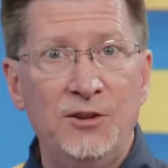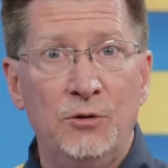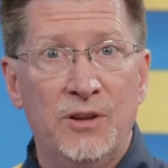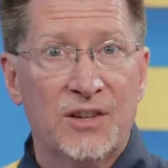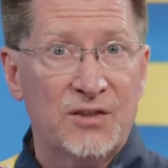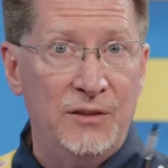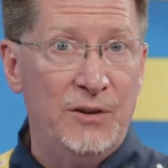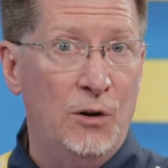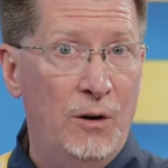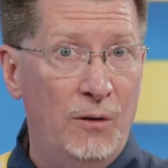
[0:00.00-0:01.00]
I do this,
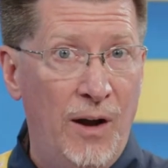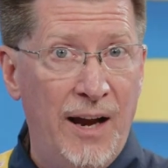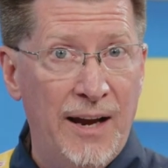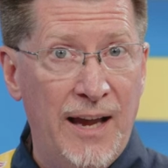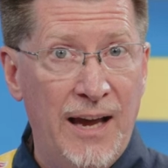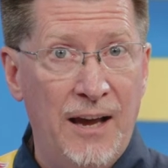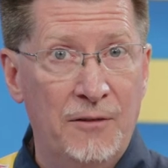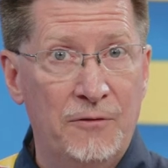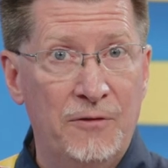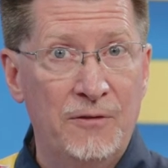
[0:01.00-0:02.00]
even though I
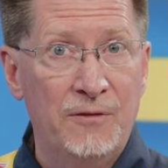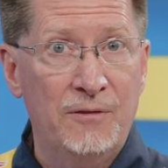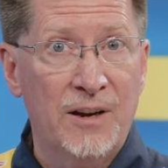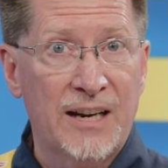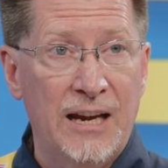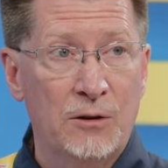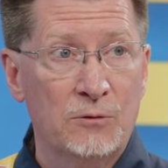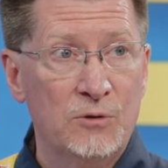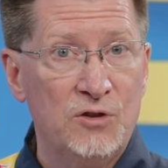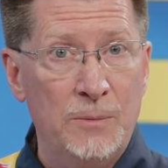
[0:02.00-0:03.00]
have
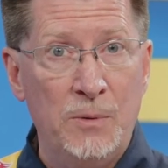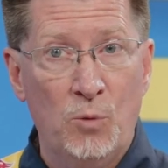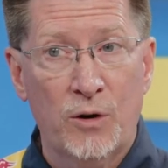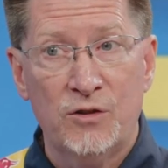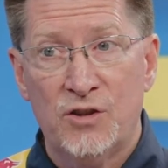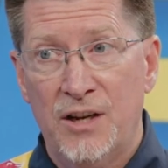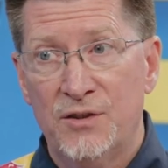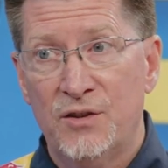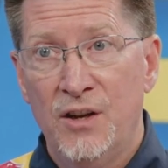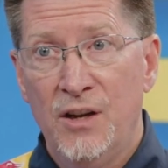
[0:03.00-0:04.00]
account with JP Morgan
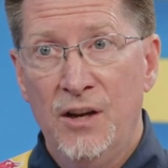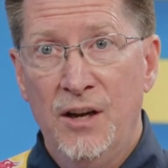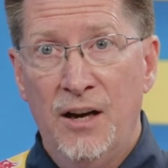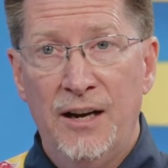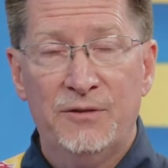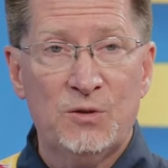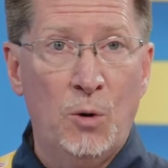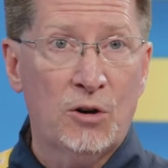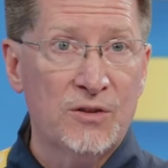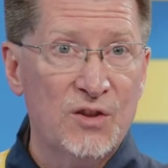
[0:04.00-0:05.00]
Chase, I have a
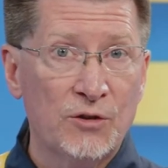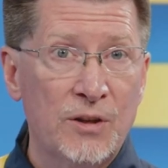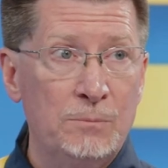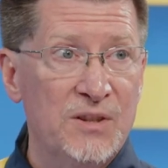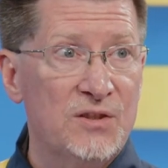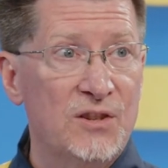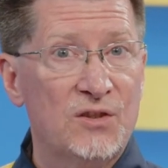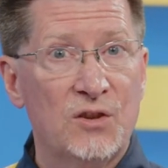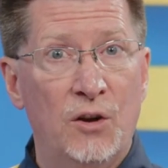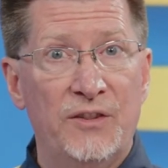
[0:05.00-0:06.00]
small consulting
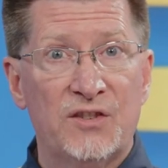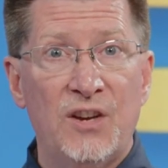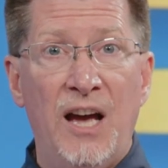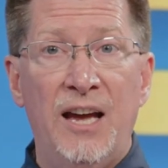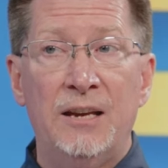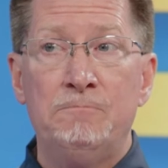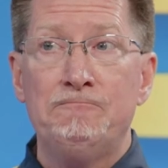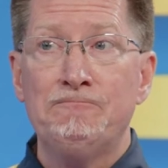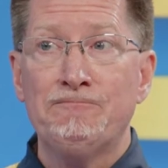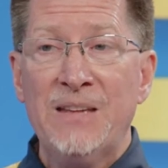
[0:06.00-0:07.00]
business on the side
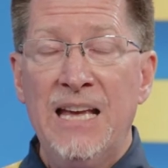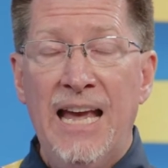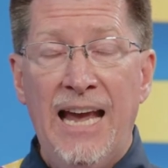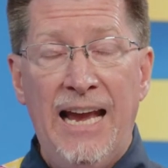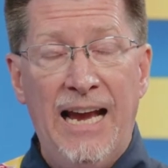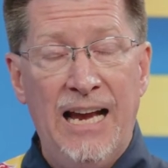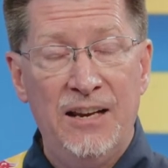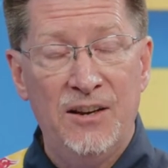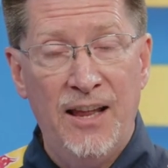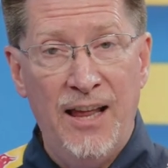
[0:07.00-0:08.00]

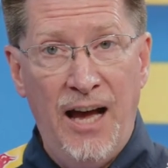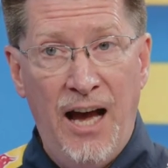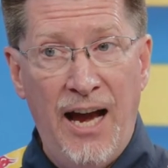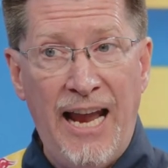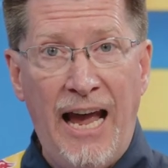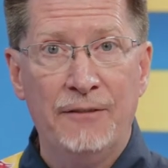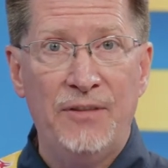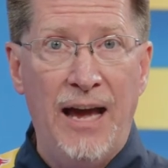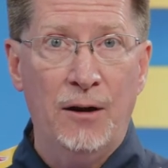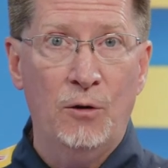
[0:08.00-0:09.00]
and I
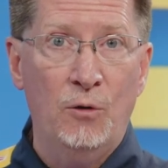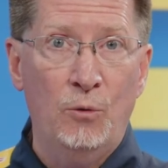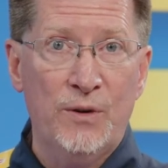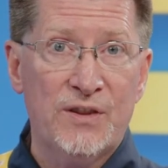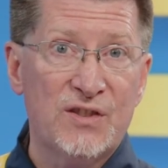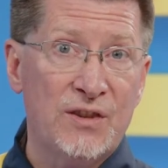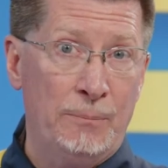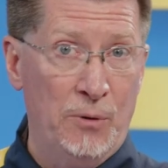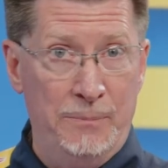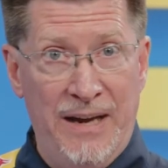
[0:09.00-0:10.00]
have that with a
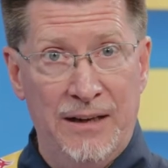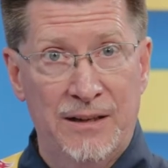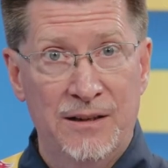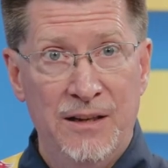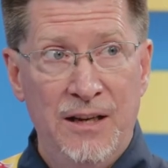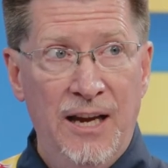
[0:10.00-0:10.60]
separate bank.